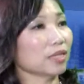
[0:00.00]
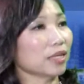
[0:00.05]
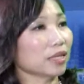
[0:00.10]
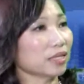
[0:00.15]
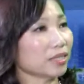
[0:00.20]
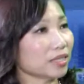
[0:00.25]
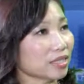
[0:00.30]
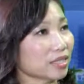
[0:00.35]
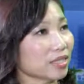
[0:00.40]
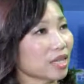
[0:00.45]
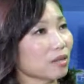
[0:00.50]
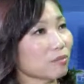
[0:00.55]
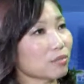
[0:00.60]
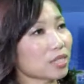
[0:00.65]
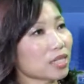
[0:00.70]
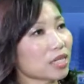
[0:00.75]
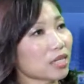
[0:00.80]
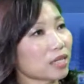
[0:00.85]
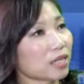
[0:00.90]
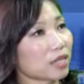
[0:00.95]
At the same
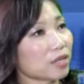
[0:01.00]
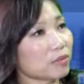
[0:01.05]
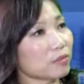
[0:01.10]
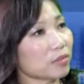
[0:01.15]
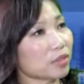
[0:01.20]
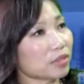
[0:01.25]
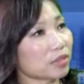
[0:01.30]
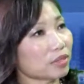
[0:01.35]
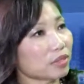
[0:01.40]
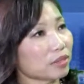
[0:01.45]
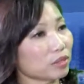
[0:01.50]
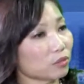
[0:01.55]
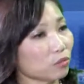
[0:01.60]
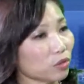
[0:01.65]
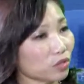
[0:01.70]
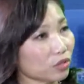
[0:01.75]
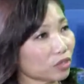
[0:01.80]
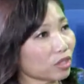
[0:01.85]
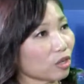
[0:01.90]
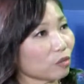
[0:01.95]
time, uh,
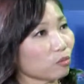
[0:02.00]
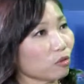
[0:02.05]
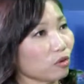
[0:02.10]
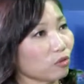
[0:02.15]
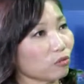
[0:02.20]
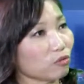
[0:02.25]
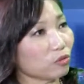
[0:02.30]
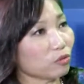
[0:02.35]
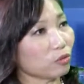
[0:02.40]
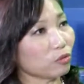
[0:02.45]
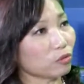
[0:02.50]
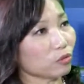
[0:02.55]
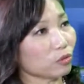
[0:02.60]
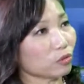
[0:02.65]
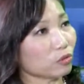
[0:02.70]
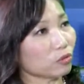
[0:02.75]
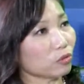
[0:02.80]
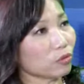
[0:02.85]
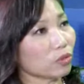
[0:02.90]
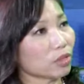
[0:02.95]
within our
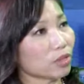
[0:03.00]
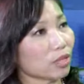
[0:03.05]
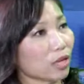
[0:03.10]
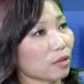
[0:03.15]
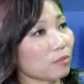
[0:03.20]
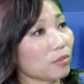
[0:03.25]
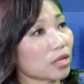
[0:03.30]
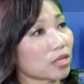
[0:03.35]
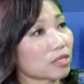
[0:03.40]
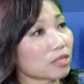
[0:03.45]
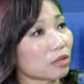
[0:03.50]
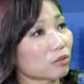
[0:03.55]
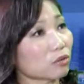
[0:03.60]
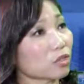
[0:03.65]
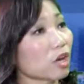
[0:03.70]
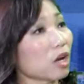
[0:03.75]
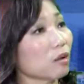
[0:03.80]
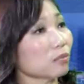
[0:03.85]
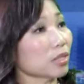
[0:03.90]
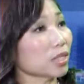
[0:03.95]
portfolio, amongst our
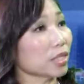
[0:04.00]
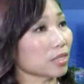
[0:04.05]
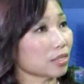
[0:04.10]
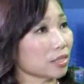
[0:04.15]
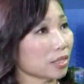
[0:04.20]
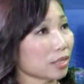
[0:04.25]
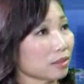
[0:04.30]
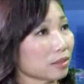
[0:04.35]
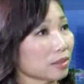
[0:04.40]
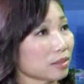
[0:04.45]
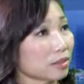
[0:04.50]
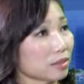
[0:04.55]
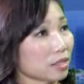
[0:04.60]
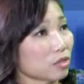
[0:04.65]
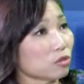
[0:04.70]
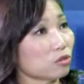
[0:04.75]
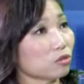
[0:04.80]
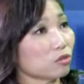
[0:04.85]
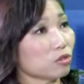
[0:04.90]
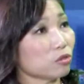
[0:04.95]
top 10 tenants, they
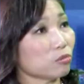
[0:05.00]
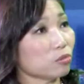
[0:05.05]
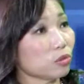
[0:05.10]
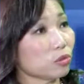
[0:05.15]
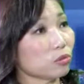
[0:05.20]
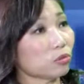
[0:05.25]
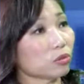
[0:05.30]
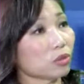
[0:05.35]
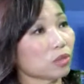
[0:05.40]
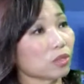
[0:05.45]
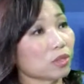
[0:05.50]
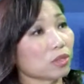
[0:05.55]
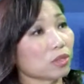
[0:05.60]
contribute